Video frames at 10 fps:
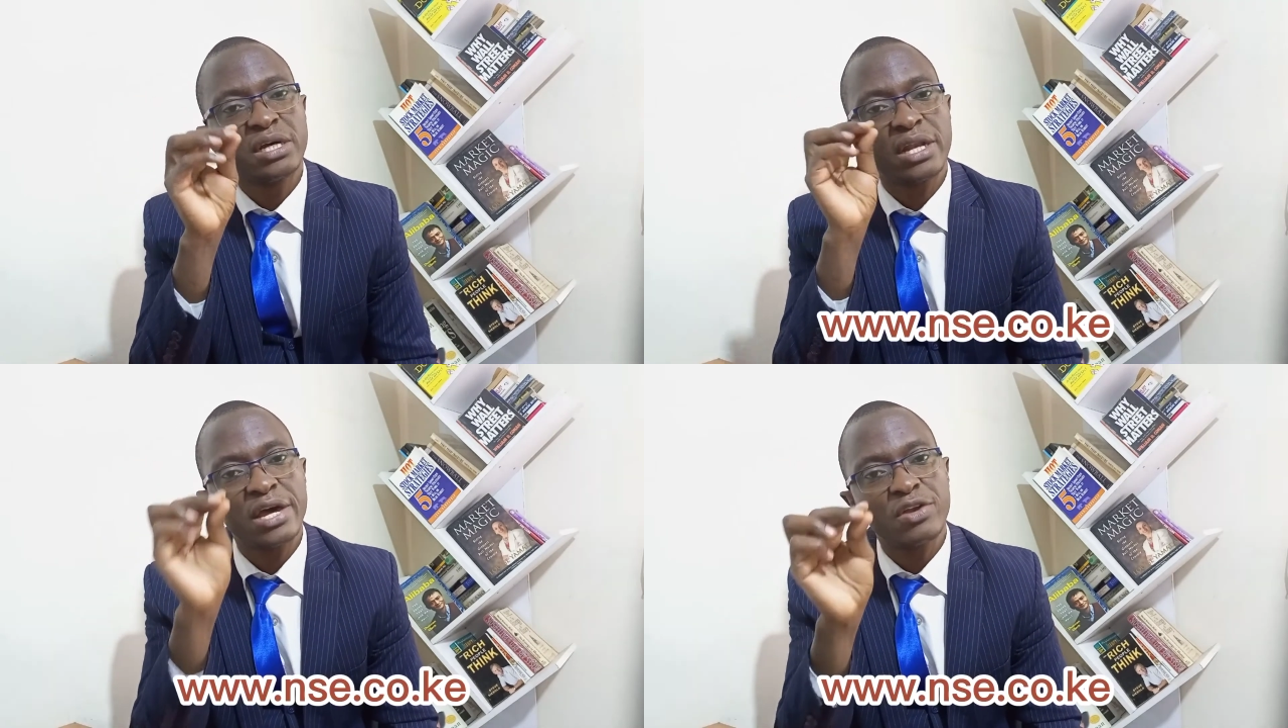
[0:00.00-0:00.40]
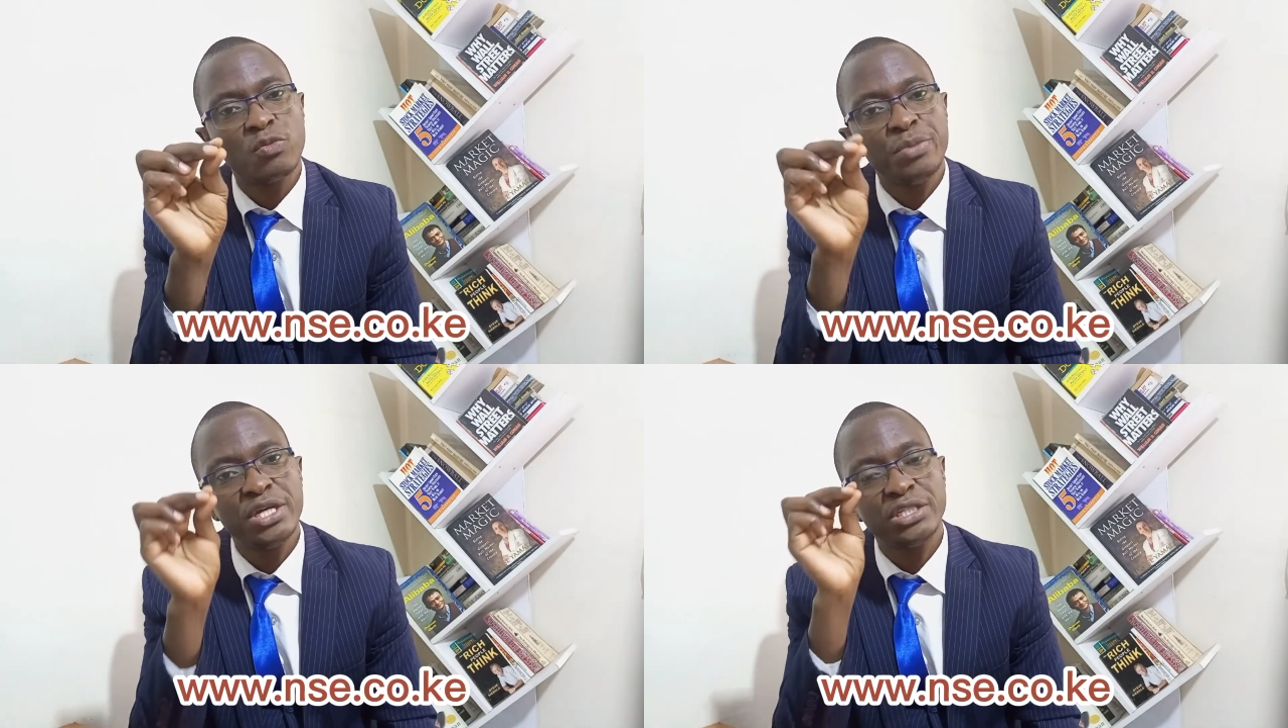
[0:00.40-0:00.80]

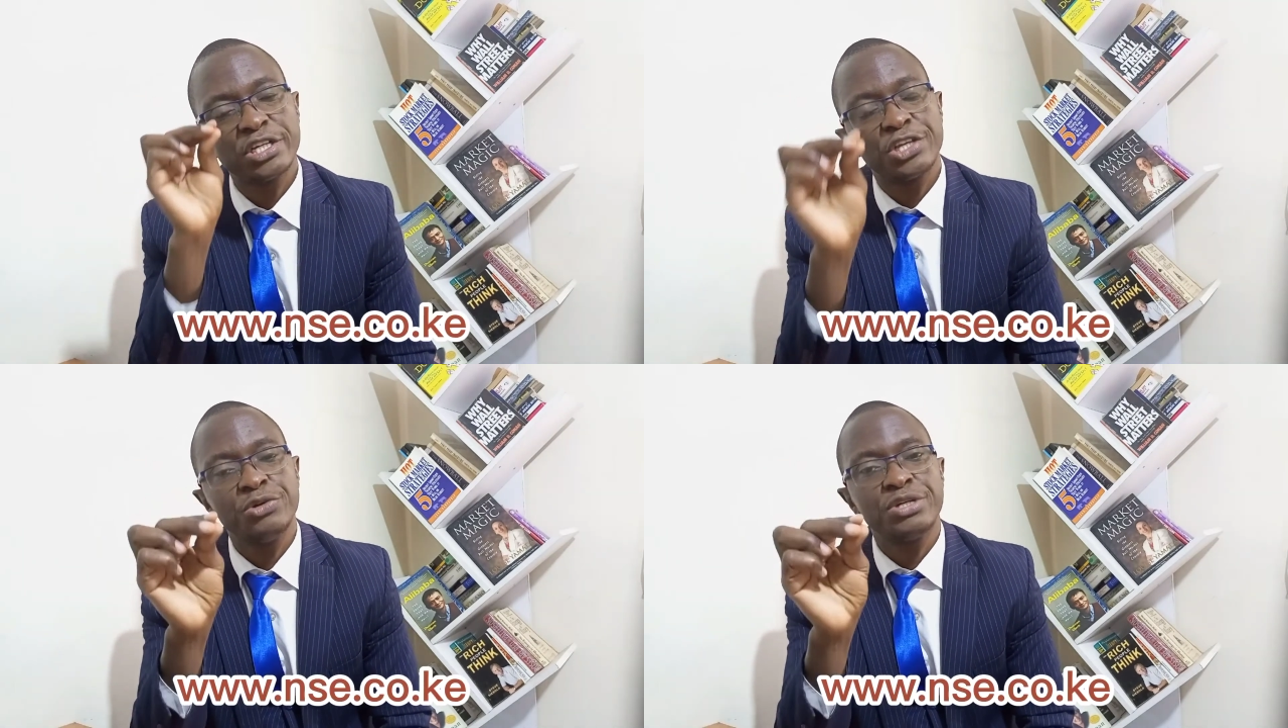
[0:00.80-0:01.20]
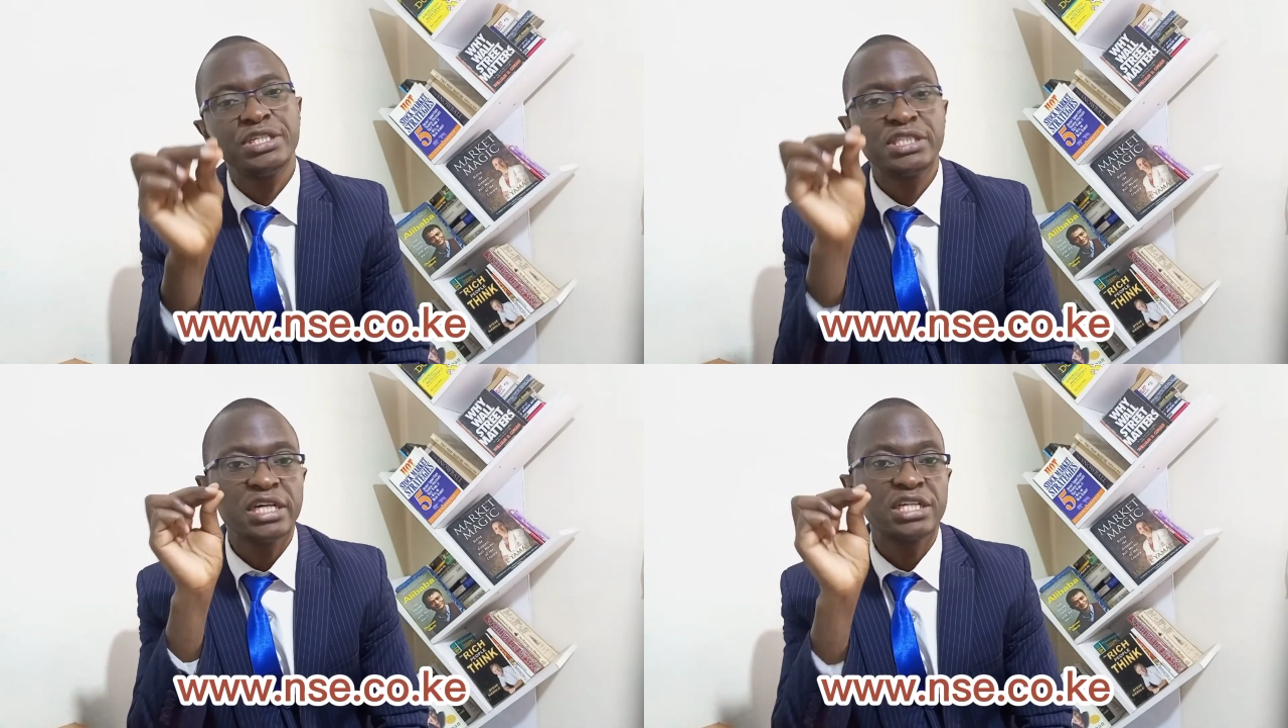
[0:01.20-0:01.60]
Nairobi
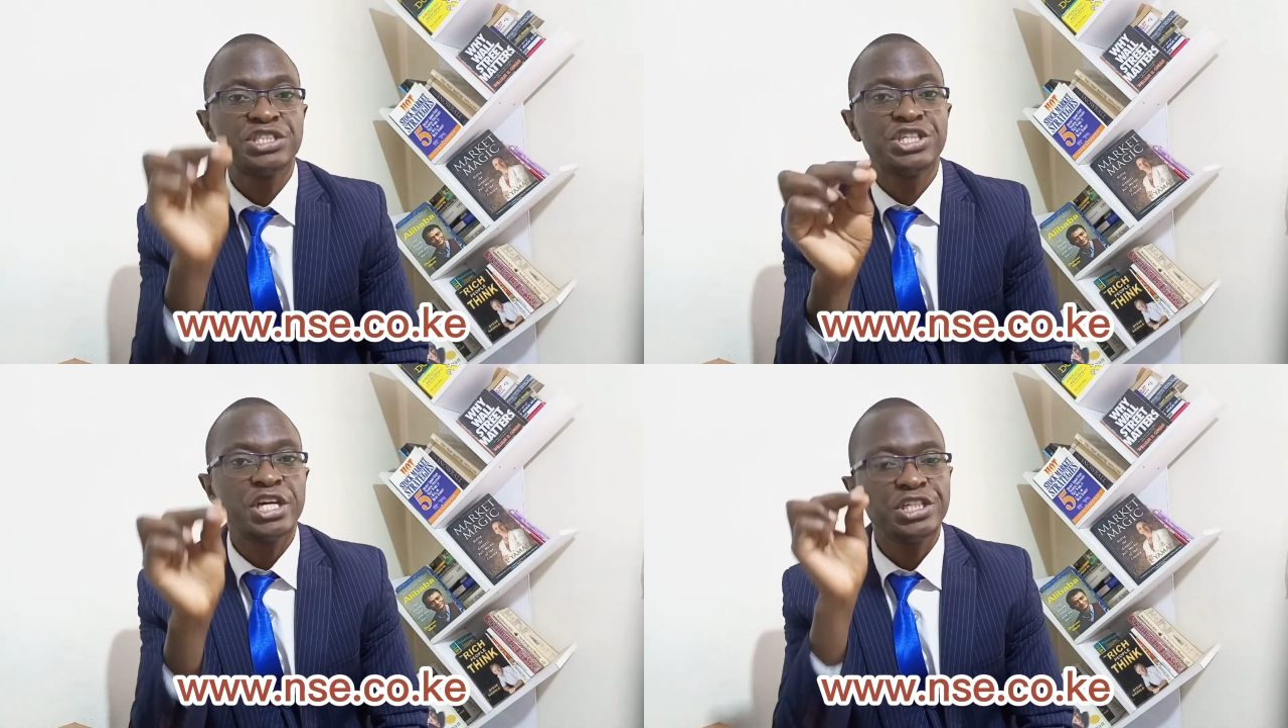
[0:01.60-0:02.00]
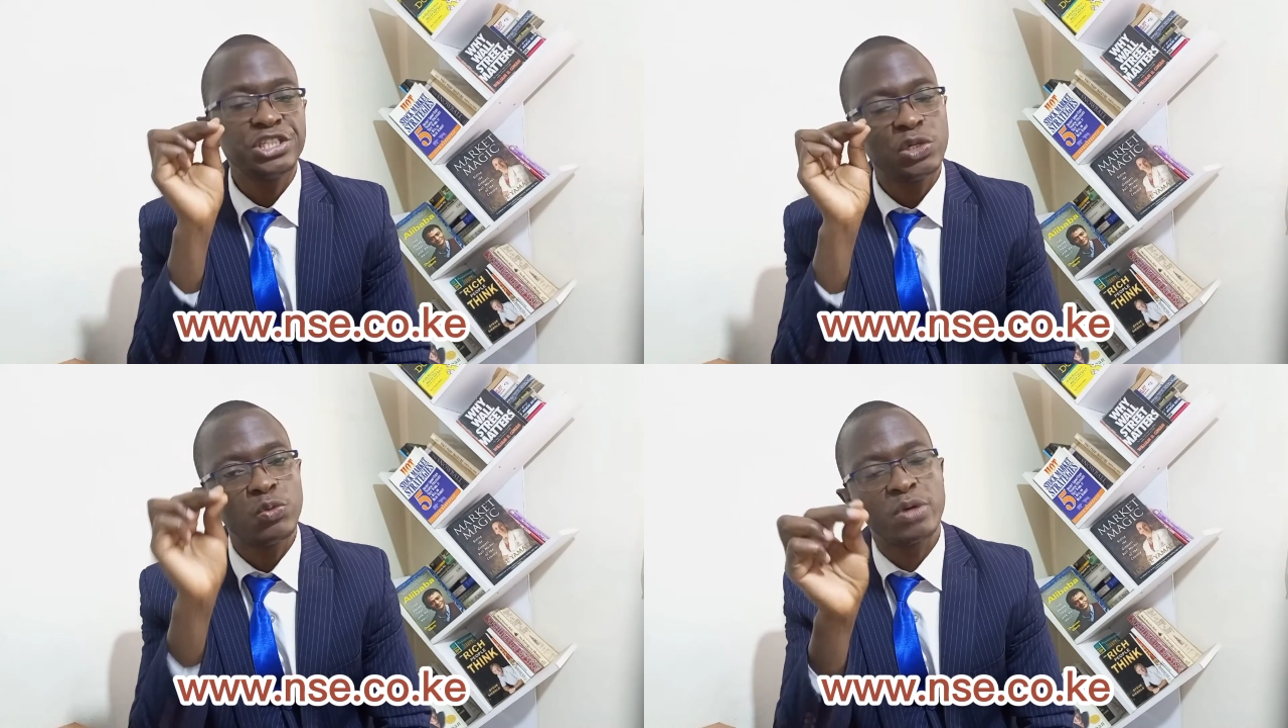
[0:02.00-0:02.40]
Securities
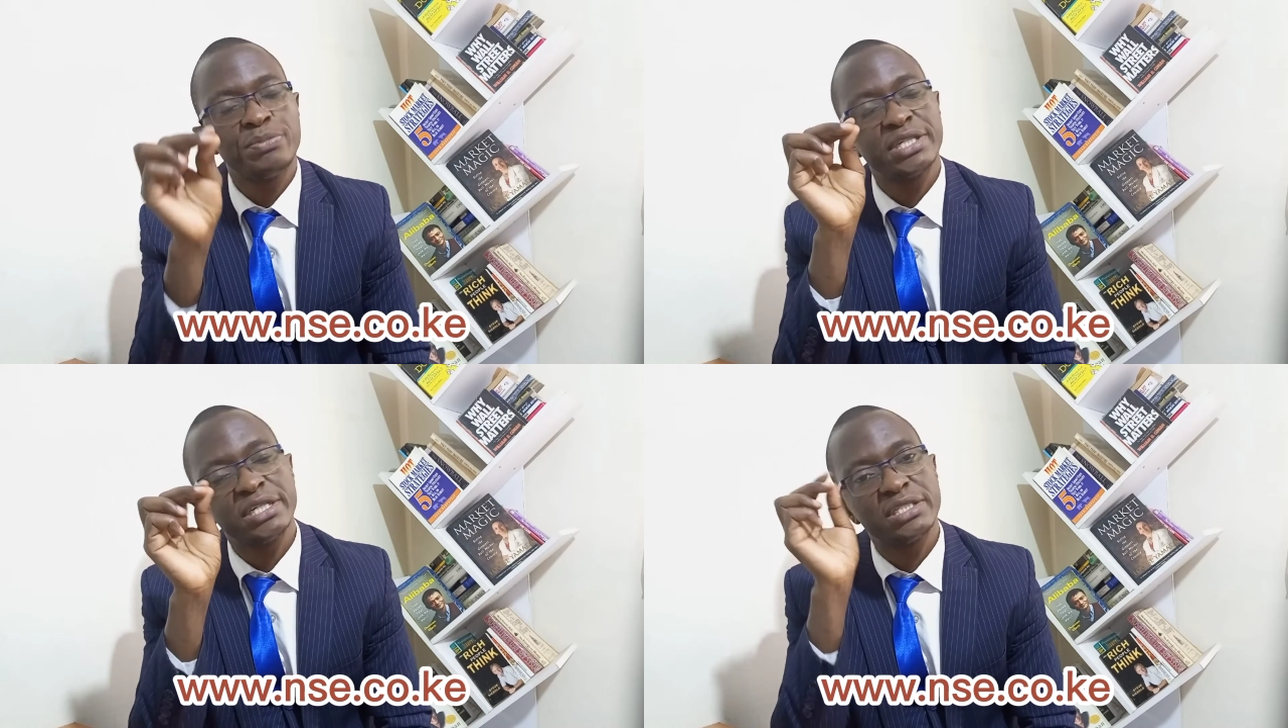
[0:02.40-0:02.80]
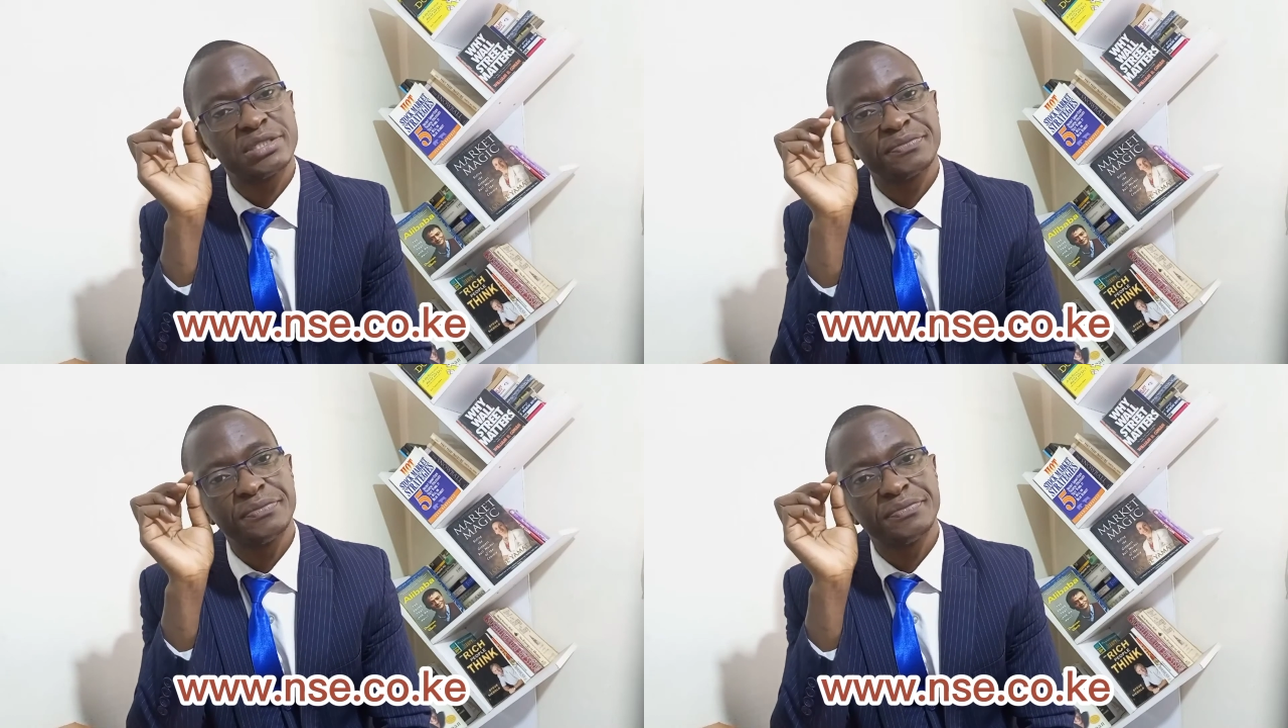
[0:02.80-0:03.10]
Exchange website.